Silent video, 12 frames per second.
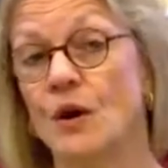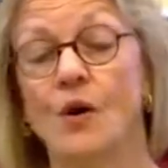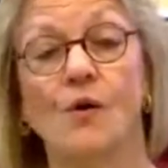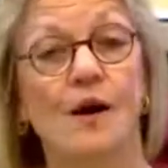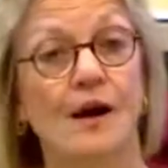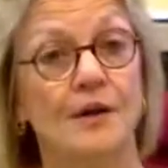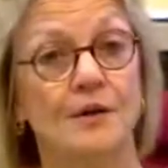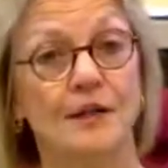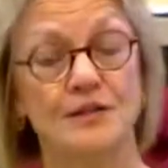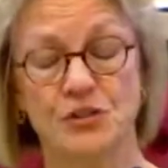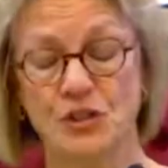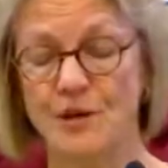Ohio
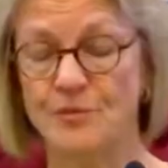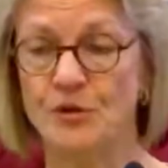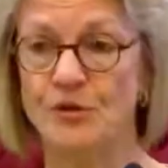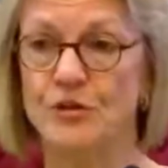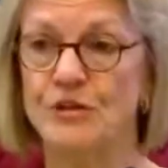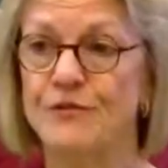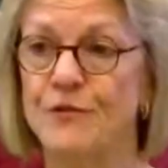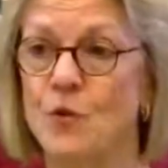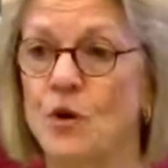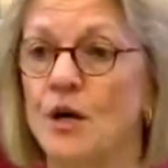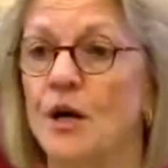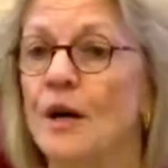has chapter
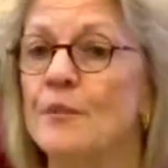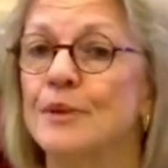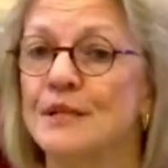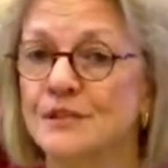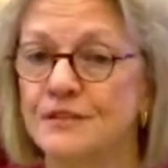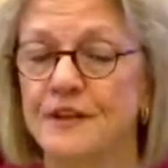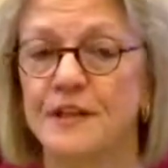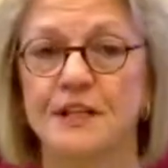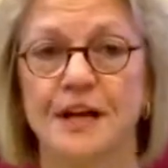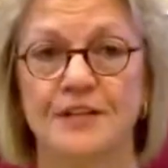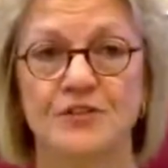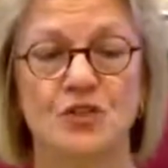34, Pennsylvania
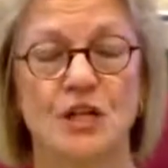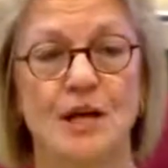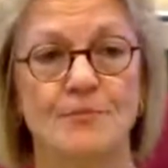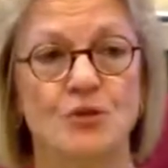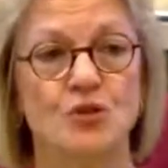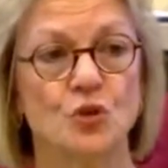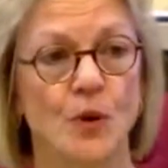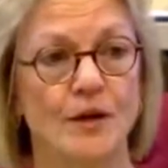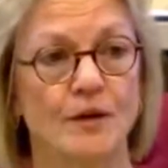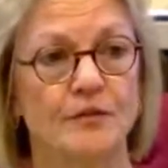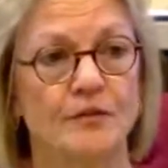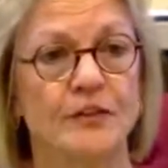has chapter
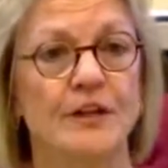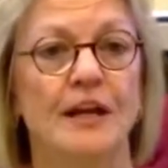12,